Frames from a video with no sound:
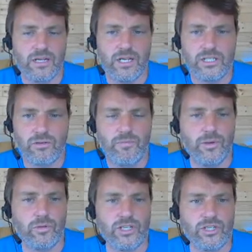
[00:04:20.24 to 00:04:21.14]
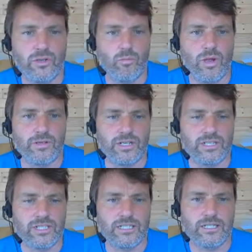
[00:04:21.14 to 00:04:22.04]
So I've put all these web
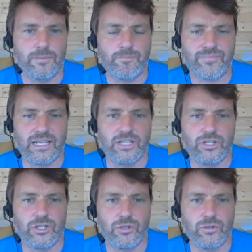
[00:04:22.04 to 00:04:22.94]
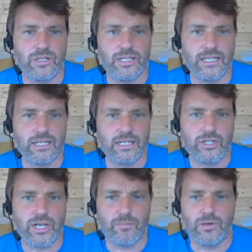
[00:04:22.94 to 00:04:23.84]
addresses into the
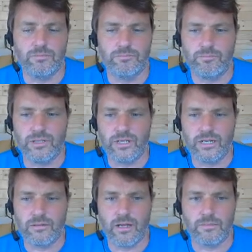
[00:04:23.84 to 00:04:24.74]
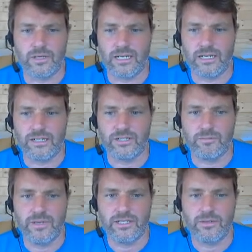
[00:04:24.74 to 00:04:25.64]
chatbot builder. I'm going to click
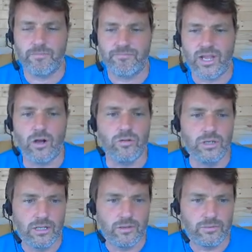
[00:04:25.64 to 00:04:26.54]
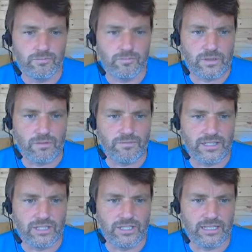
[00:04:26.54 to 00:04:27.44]
submit. Oh, don't
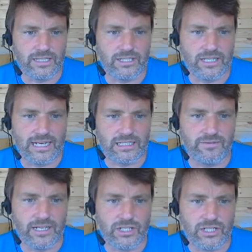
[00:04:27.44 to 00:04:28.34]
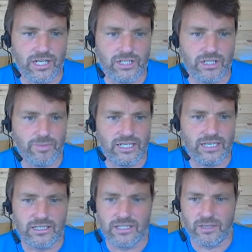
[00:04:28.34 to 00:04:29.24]
forget to tick this activate
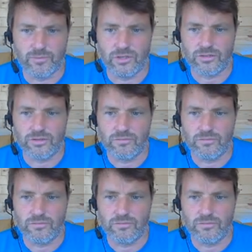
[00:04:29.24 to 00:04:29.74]
ChatGPT tick box.